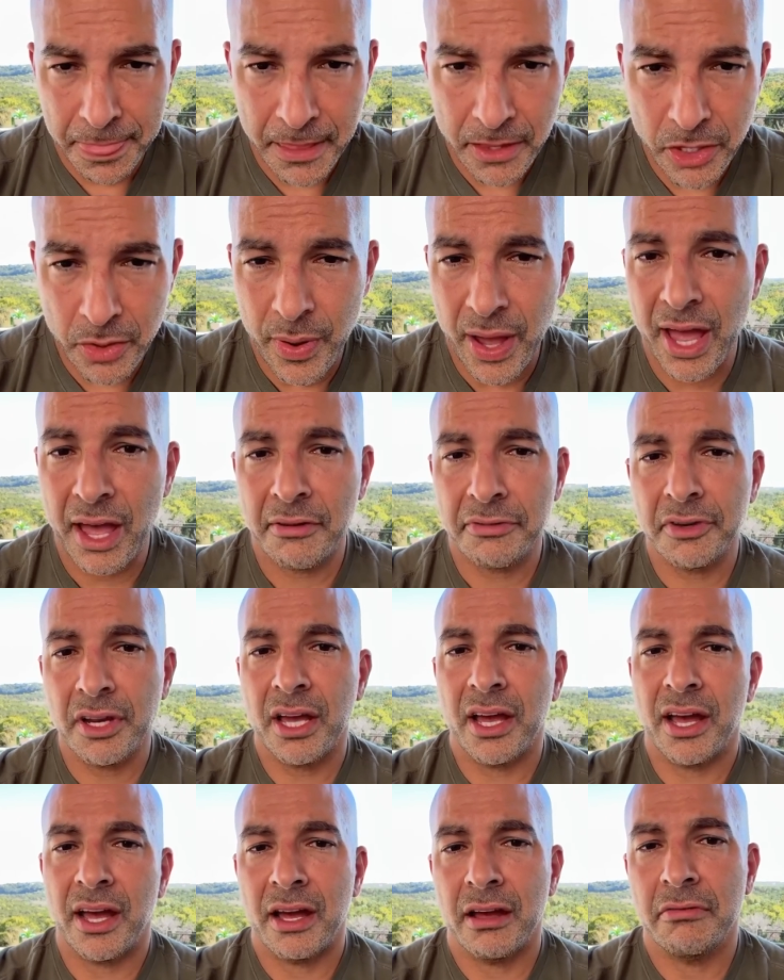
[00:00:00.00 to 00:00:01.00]
You have to
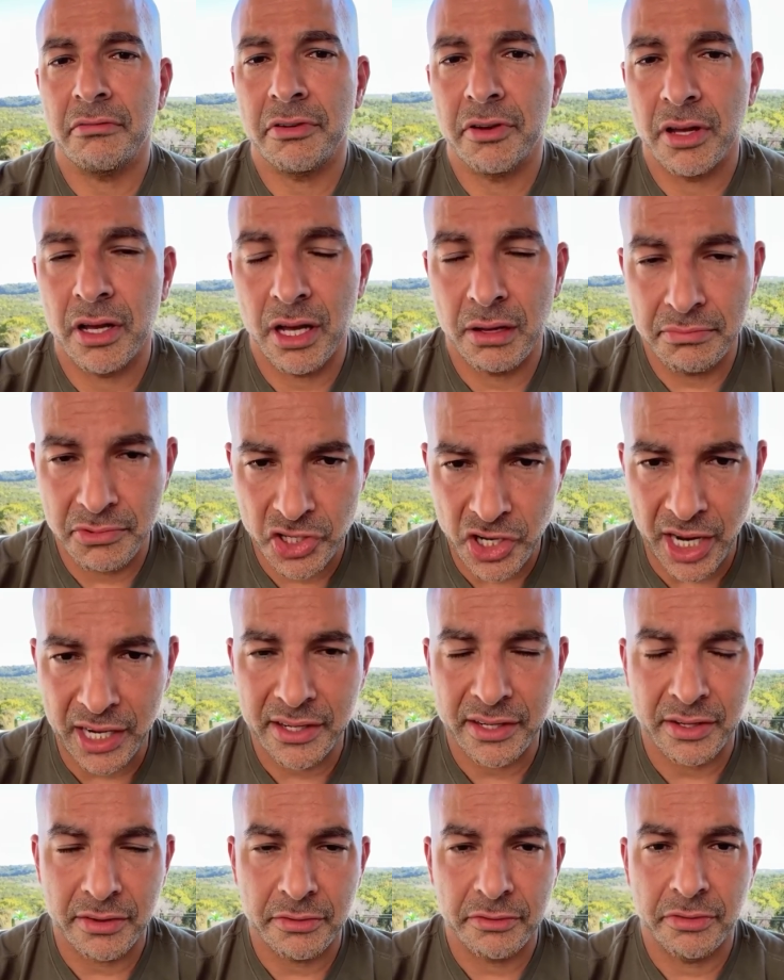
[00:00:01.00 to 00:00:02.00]
have
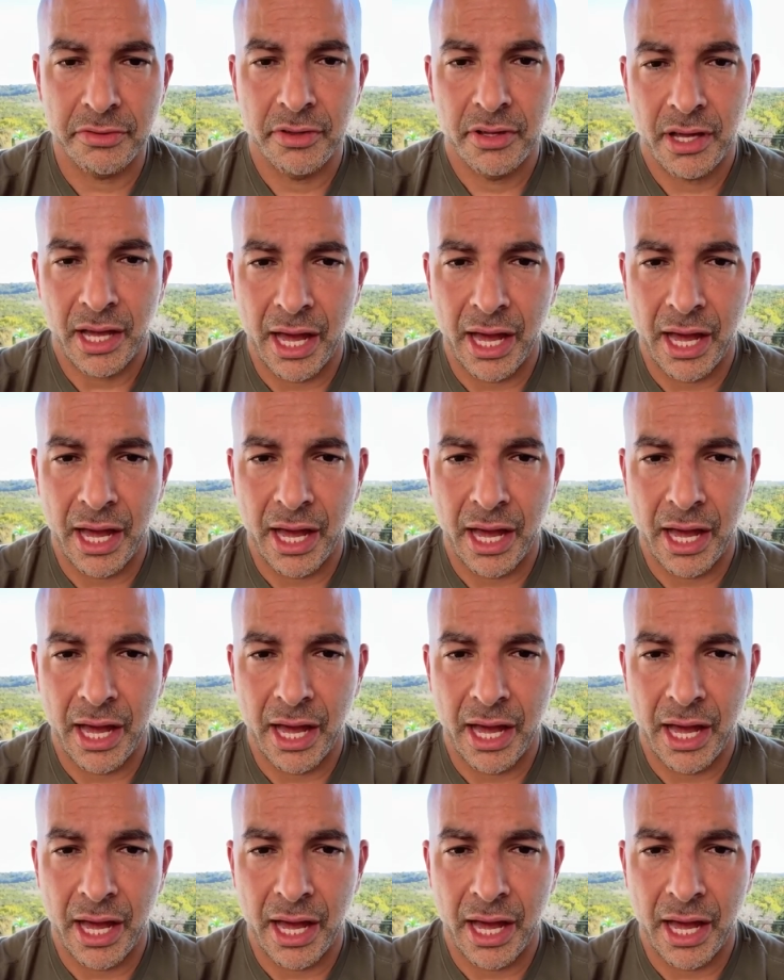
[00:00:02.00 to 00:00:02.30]
objective